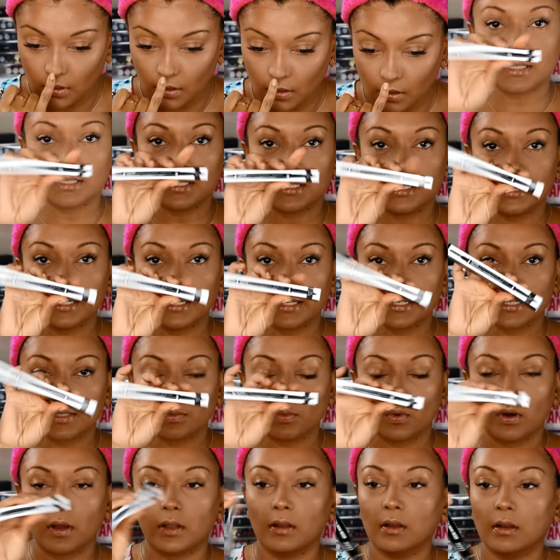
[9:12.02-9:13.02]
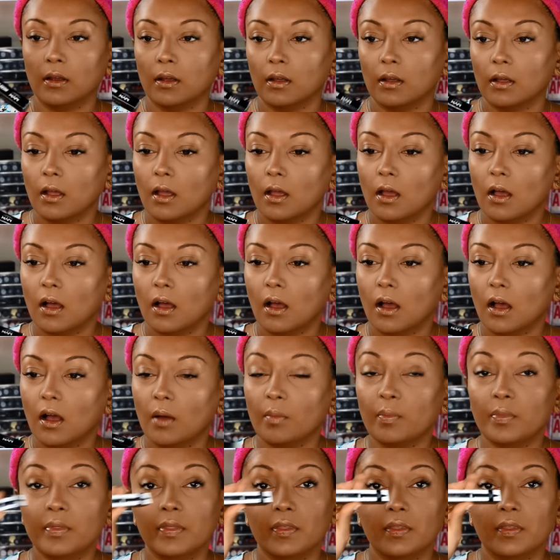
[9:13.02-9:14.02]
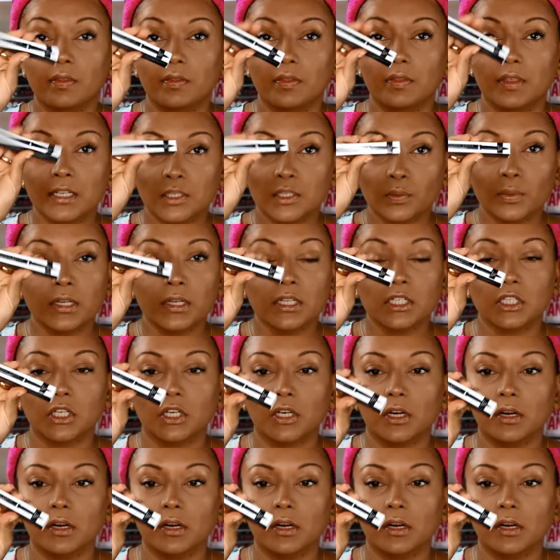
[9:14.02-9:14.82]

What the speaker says: This NYX one. This one is good.